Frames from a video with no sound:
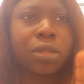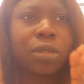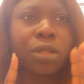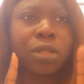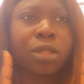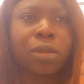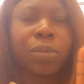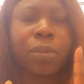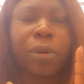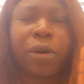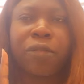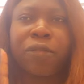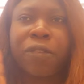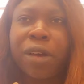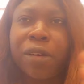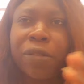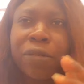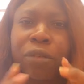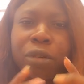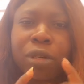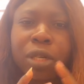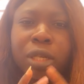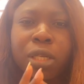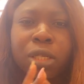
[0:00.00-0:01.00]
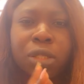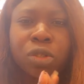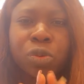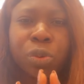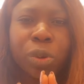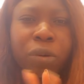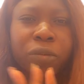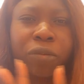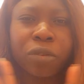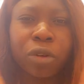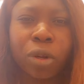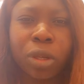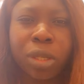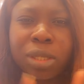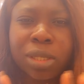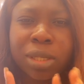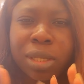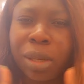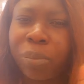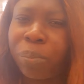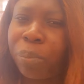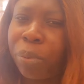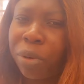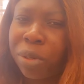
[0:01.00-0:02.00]
it's about
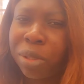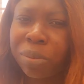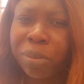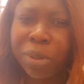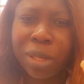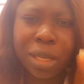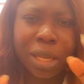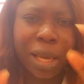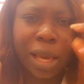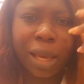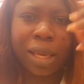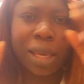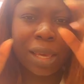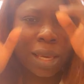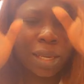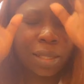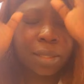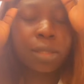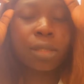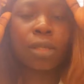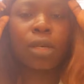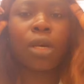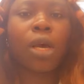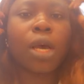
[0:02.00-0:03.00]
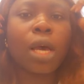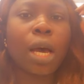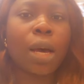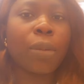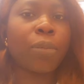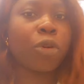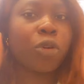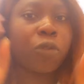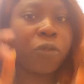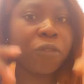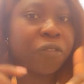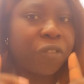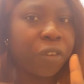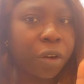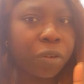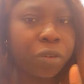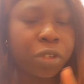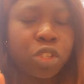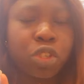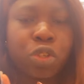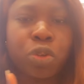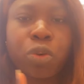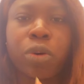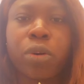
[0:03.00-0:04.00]
$512 approximately, I guess. I'm not
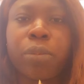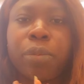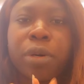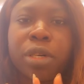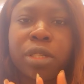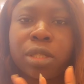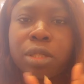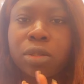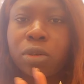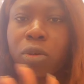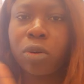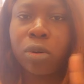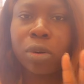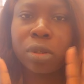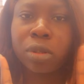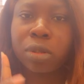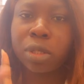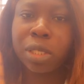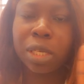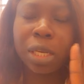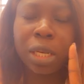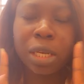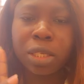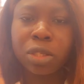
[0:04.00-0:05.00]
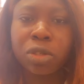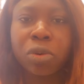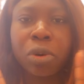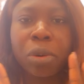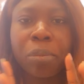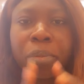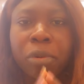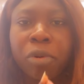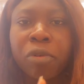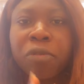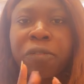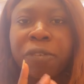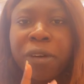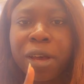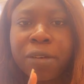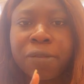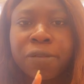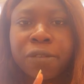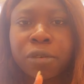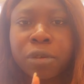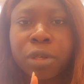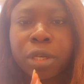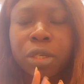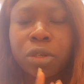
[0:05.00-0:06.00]
very sure, but it's a little above
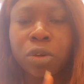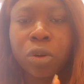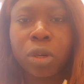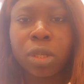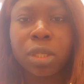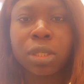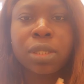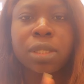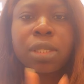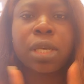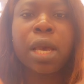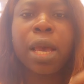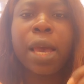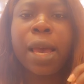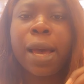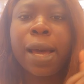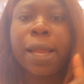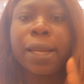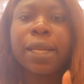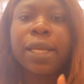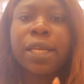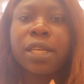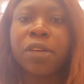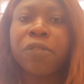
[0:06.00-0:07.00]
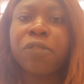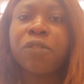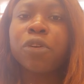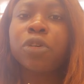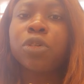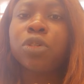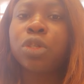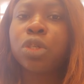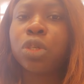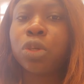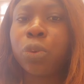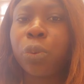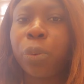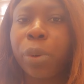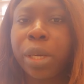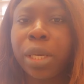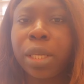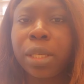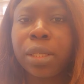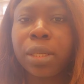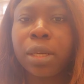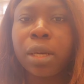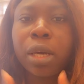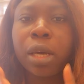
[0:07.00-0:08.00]
$500. And then if you're
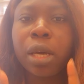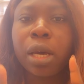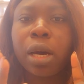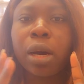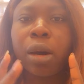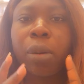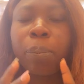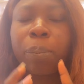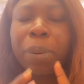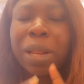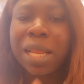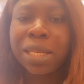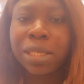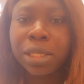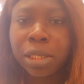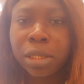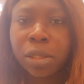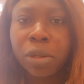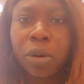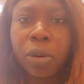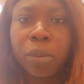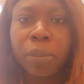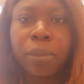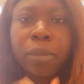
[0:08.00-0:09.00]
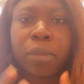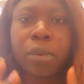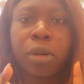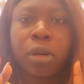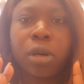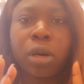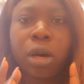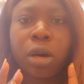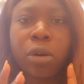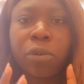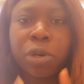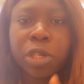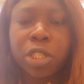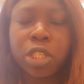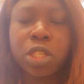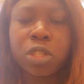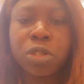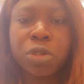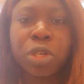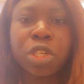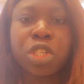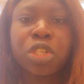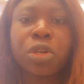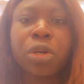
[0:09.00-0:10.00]
doing a platinum
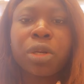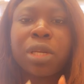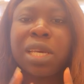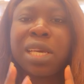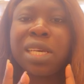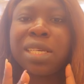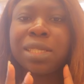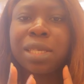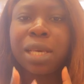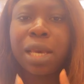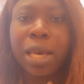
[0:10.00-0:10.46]
registration, is